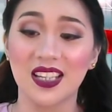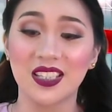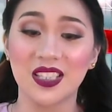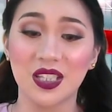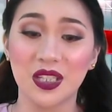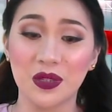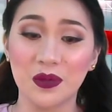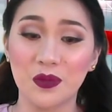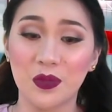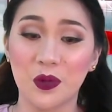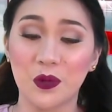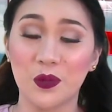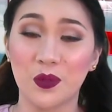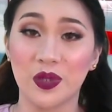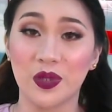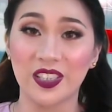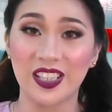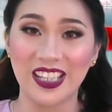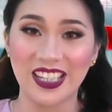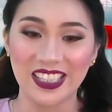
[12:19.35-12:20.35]
an
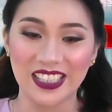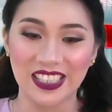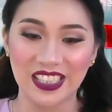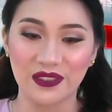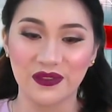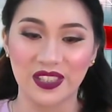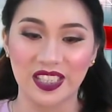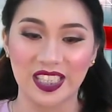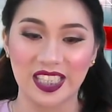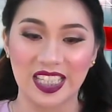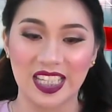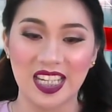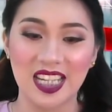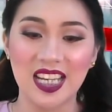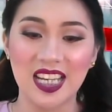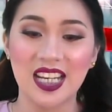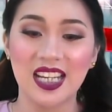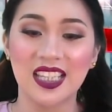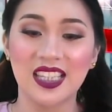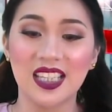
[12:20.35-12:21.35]
immobile activity